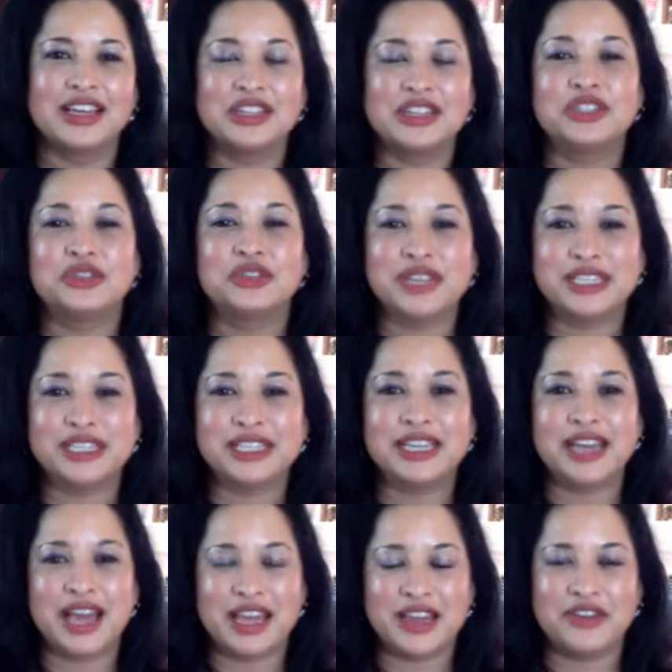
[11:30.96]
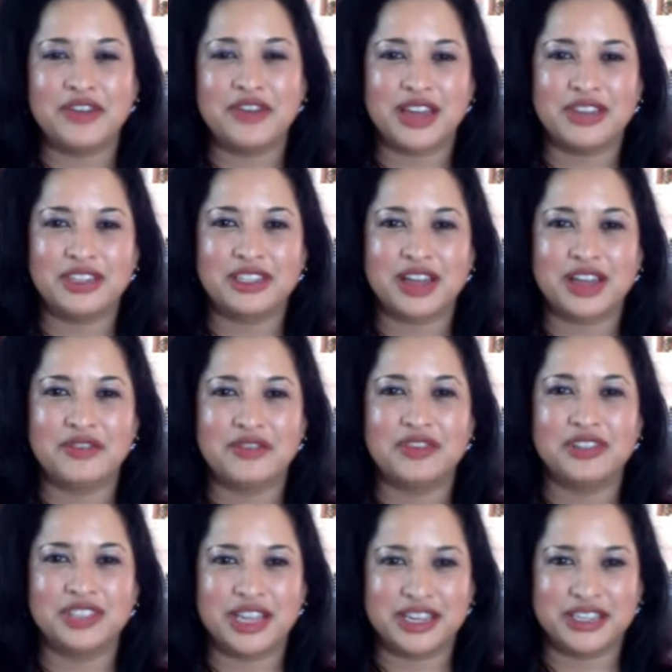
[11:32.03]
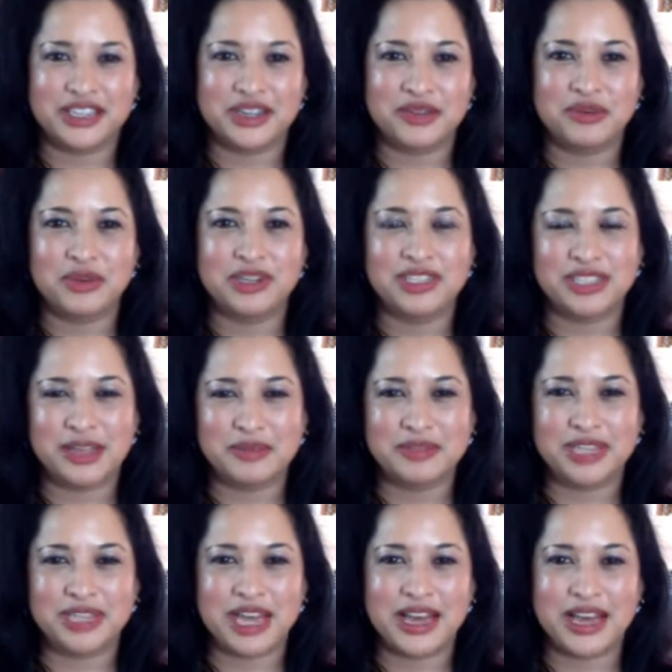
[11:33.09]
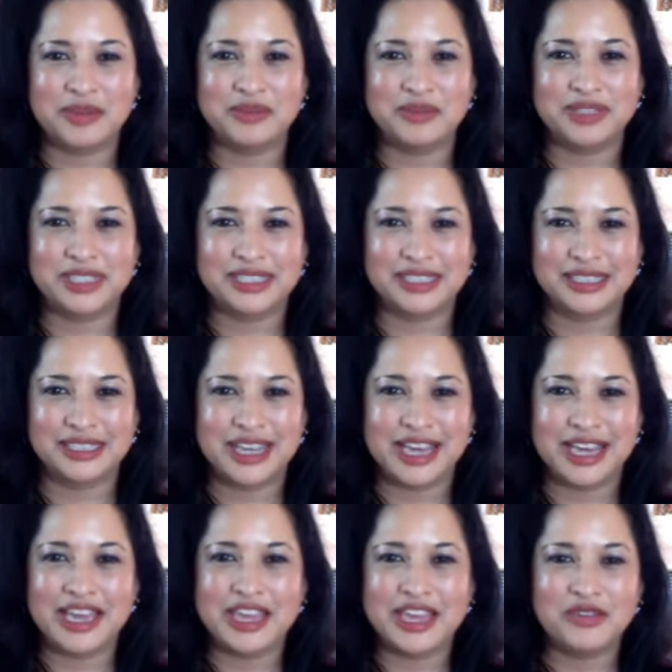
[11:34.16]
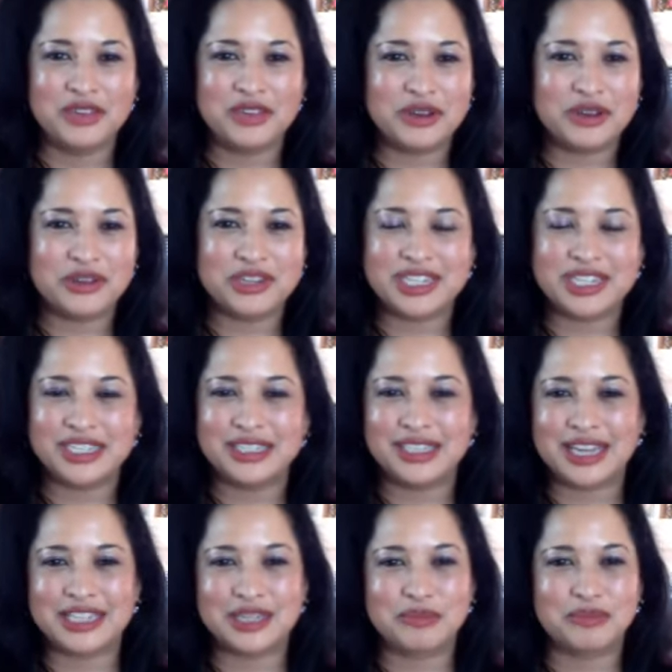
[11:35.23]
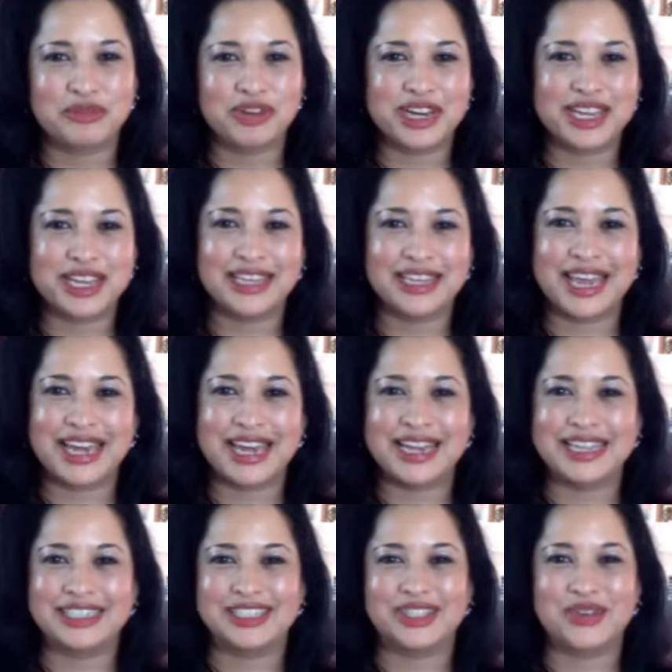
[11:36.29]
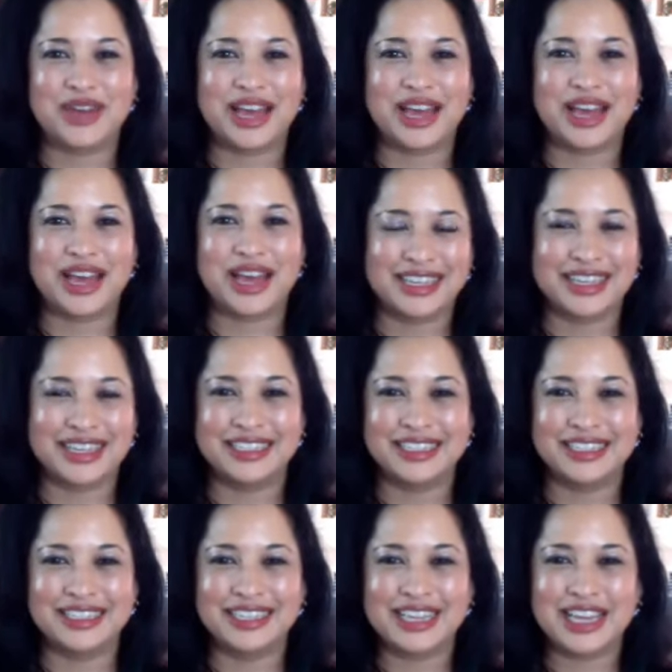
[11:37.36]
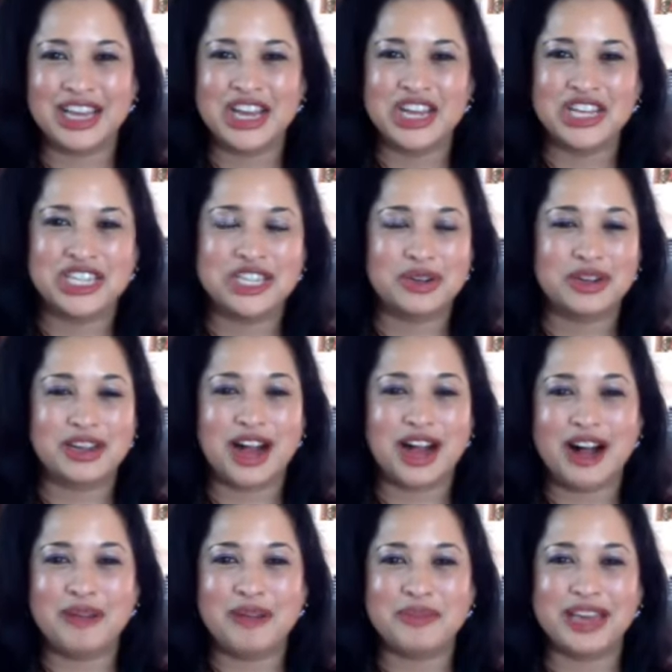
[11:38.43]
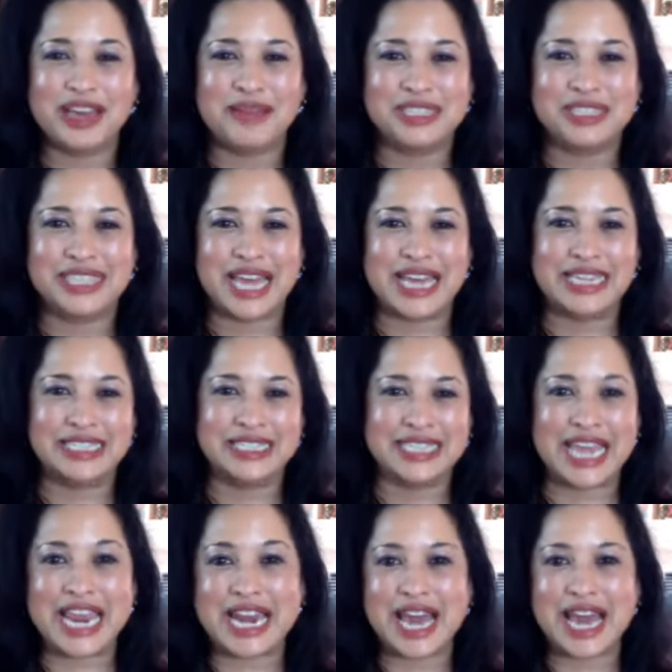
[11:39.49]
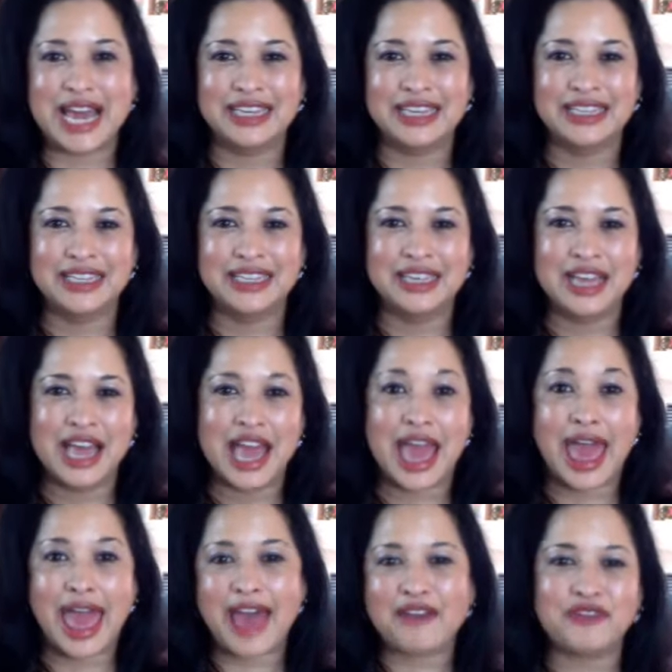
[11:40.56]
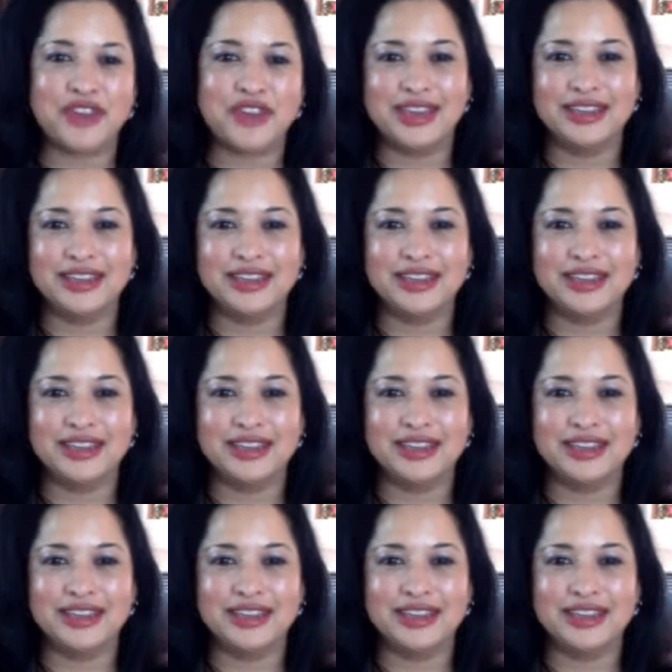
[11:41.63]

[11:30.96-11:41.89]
Teresa and I have had this conversation where sometimes, even though she's such a pretty lady and so elegant, she will call me up and say, Dena, F it.